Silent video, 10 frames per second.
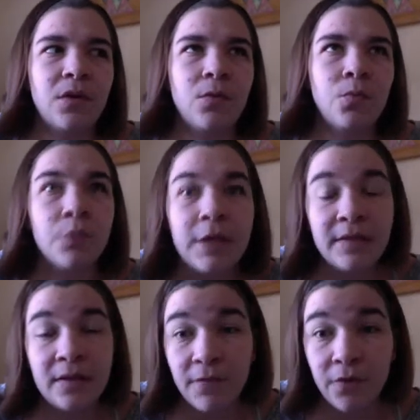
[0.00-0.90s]

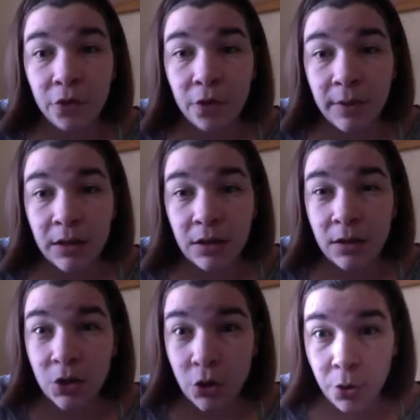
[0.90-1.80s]
reason that vulnerability
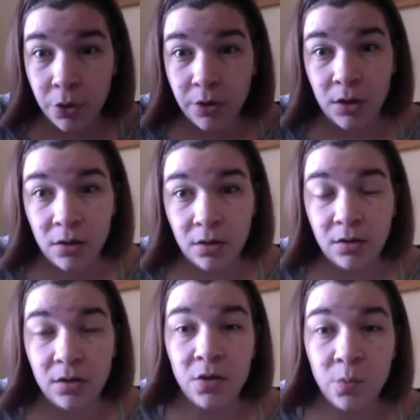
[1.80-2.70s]
is good
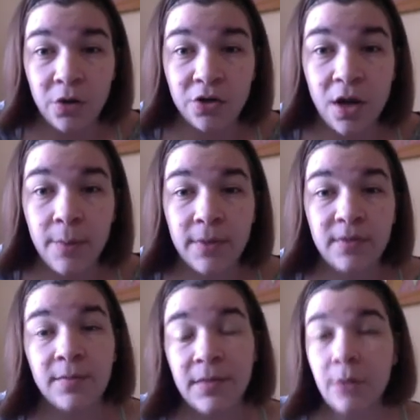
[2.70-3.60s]
in workshop,
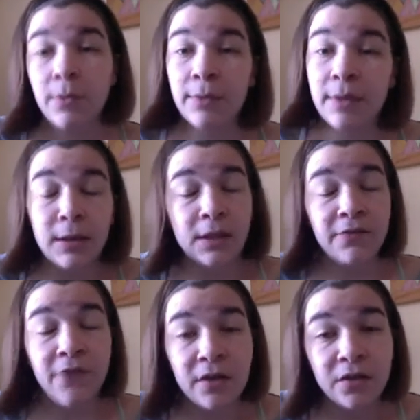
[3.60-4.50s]
and something that we really need to
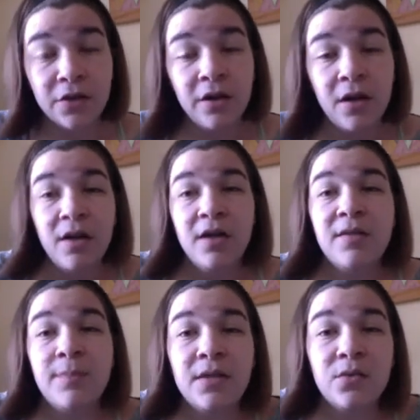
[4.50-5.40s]
foster,
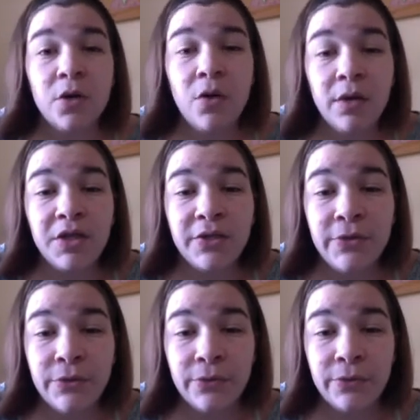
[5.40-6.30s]
is because we're going
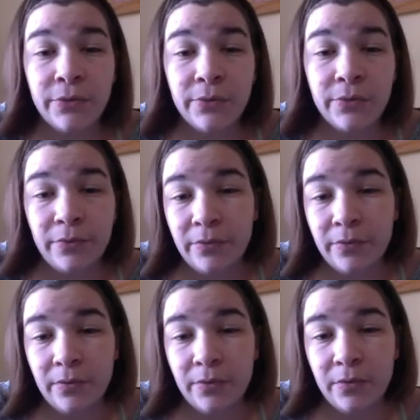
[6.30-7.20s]
to,
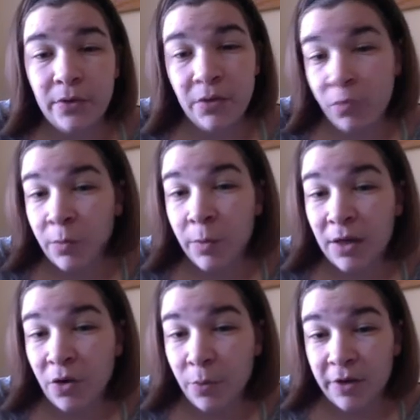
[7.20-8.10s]
when we
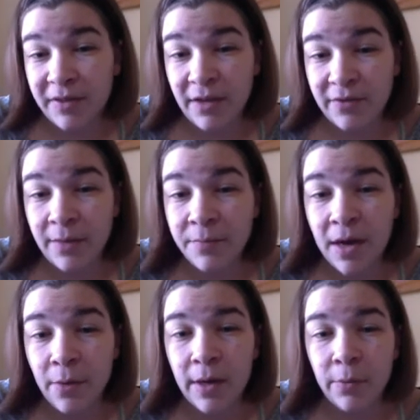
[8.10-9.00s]
can open ourselves up
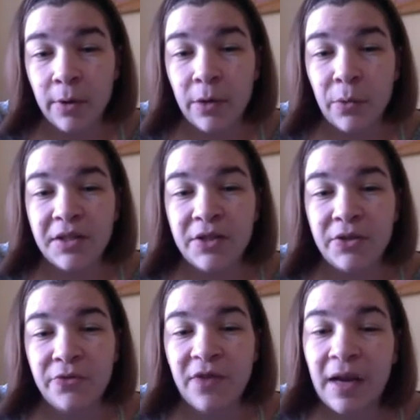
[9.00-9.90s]
that way, we're going
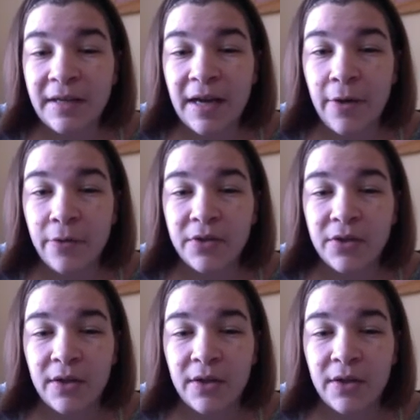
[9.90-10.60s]
to find out